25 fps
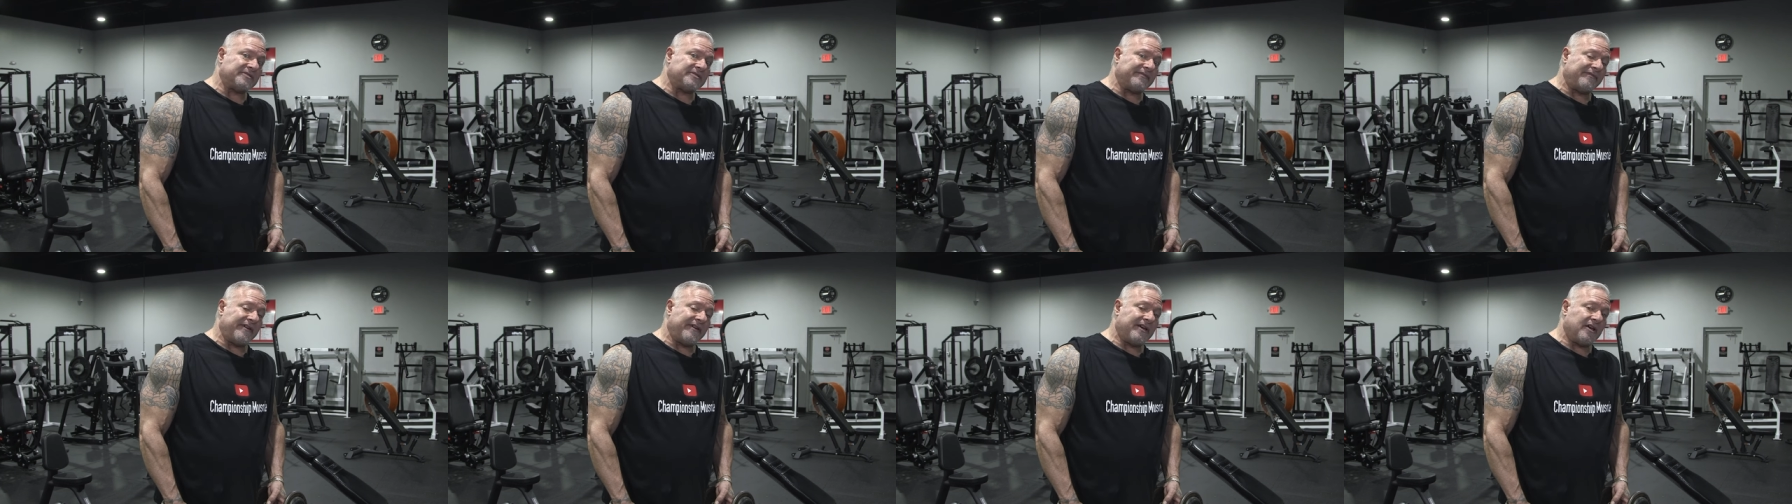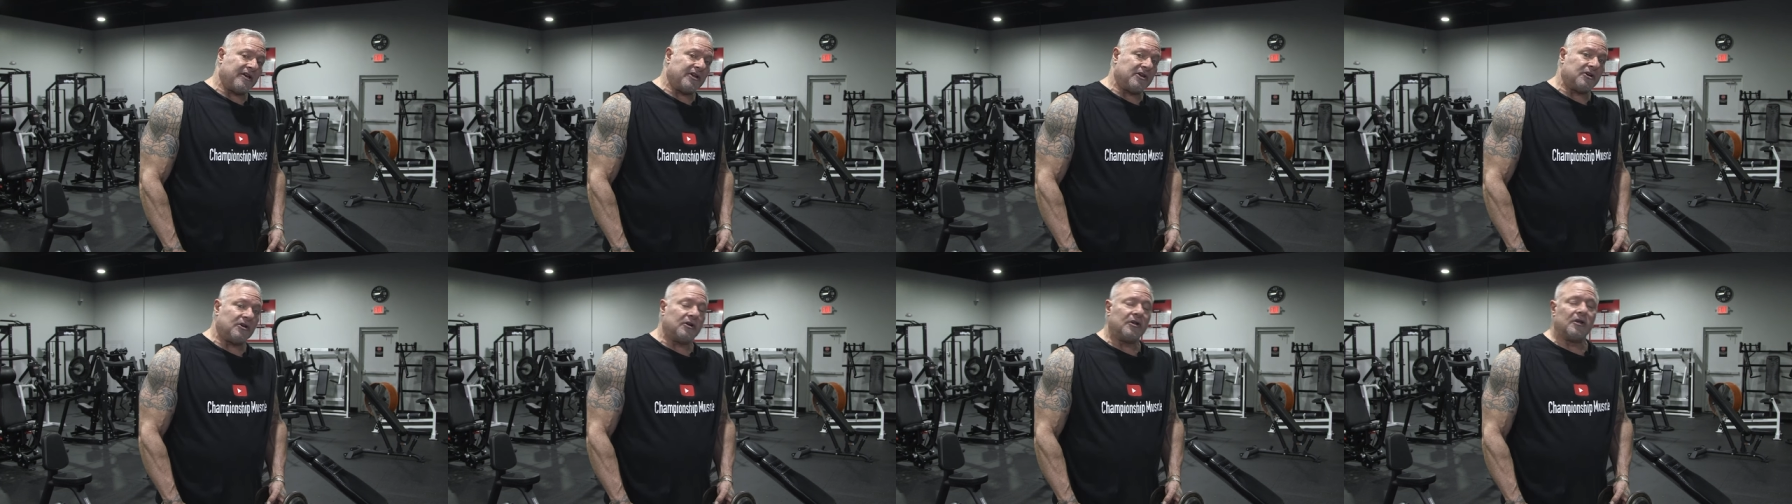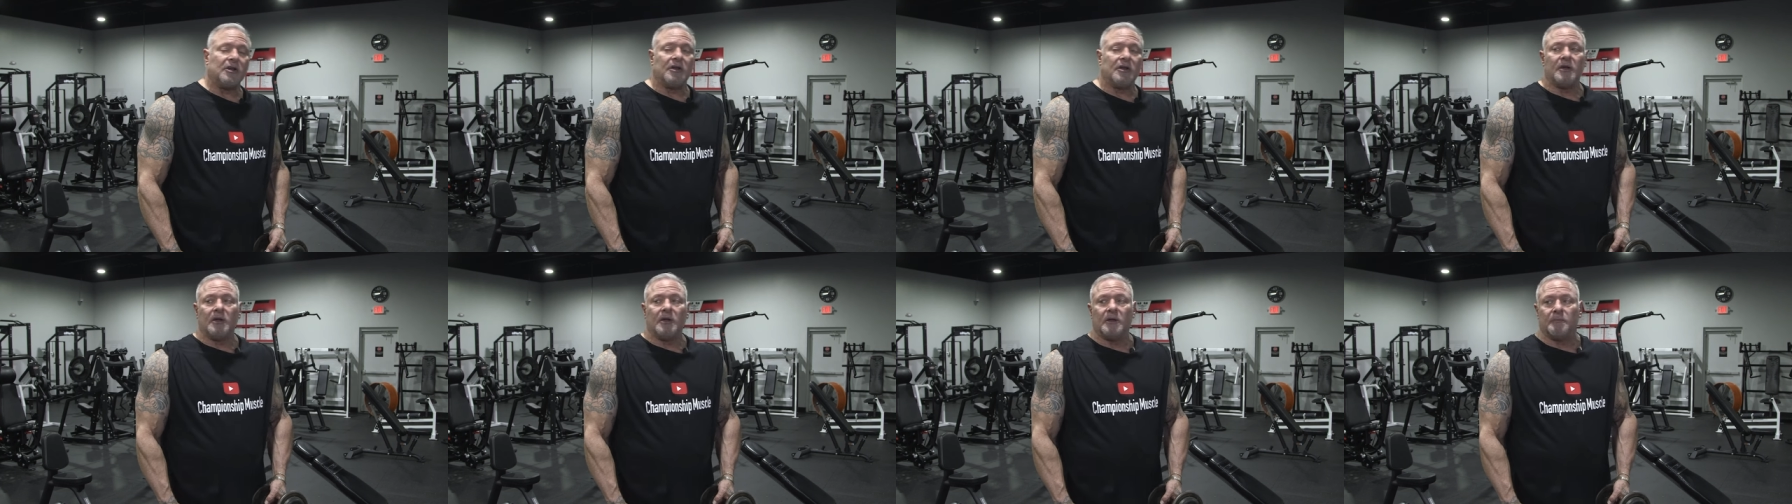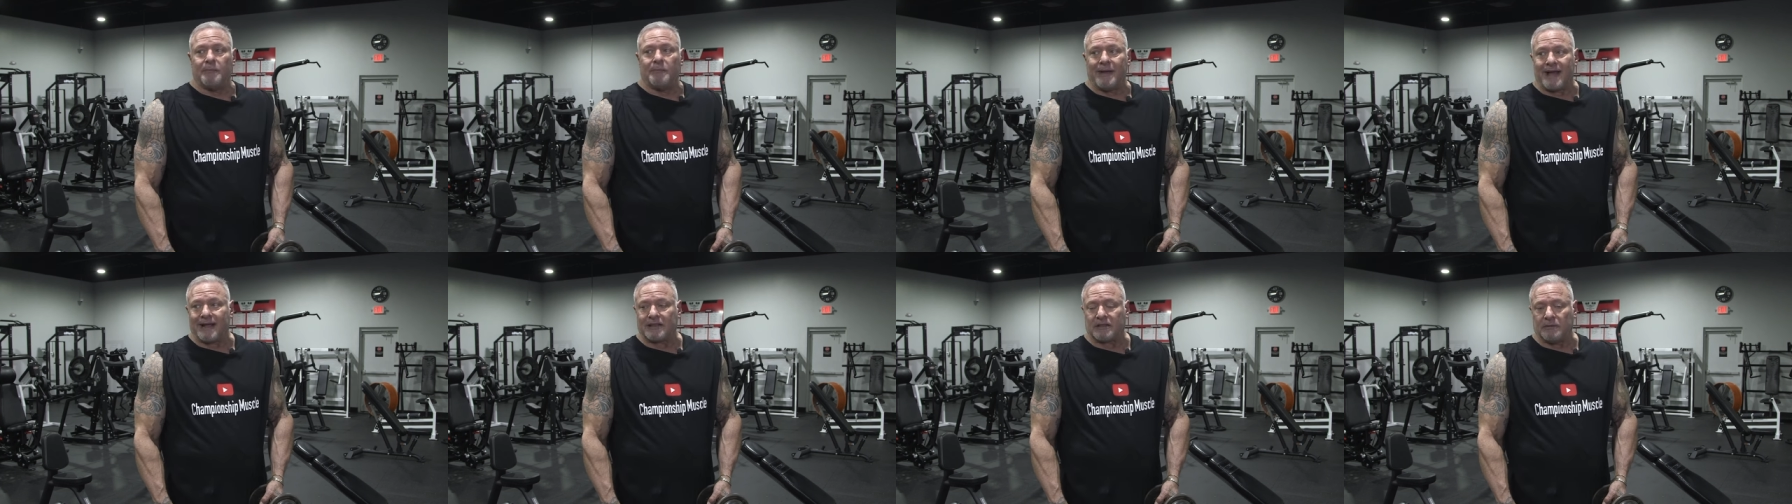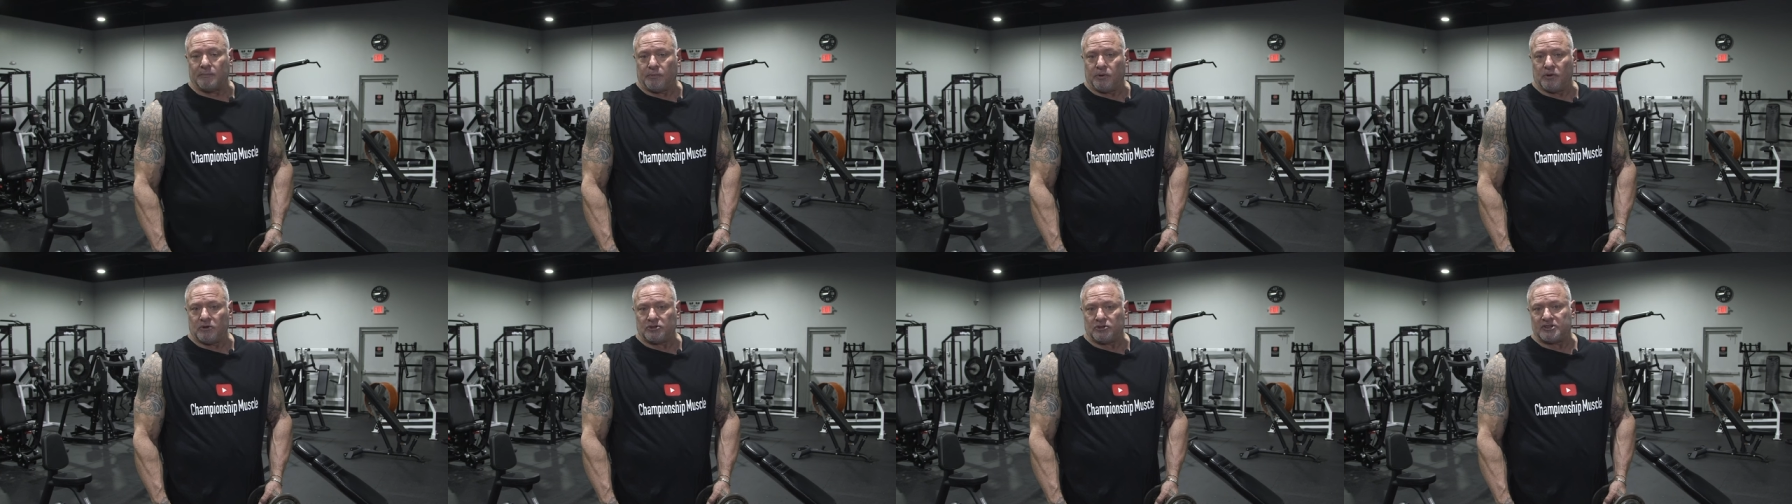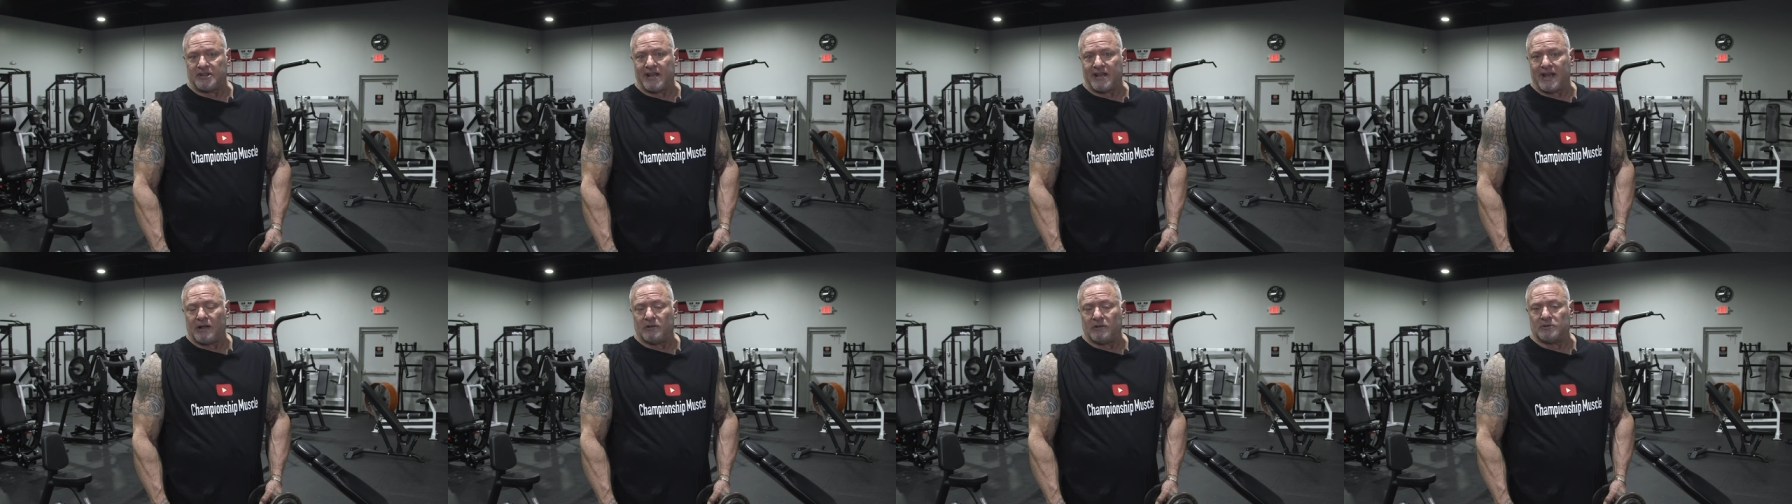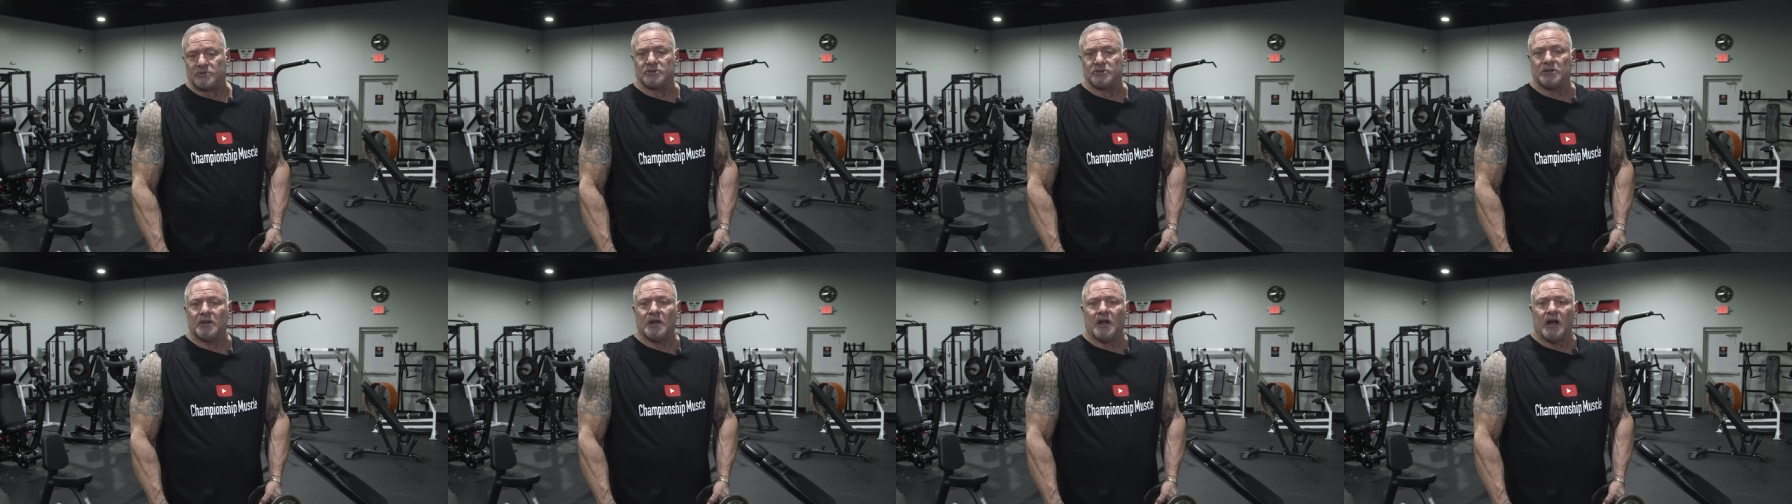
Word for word: to failure, back to push downs.